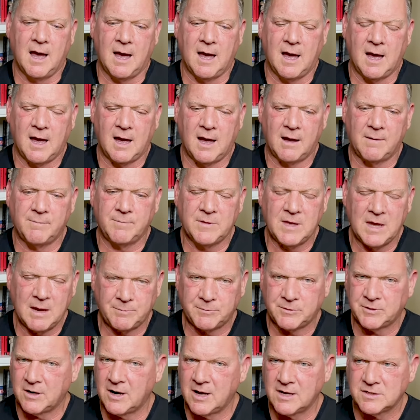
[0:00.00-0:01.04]
Uh,
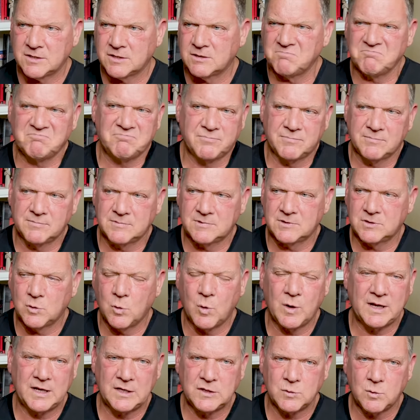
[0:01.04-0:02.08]
hip thrust,
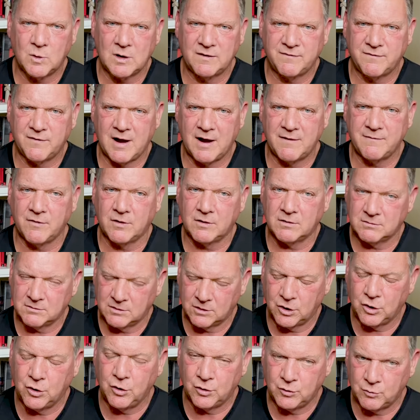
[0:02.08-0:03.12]
20, 25
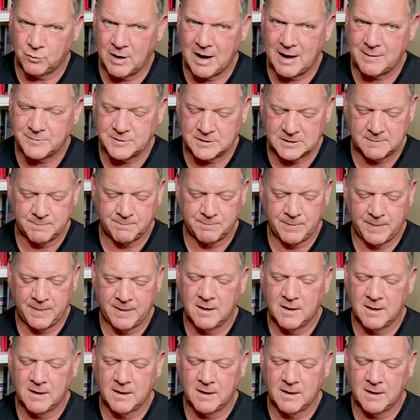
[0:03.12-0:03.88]
good reps.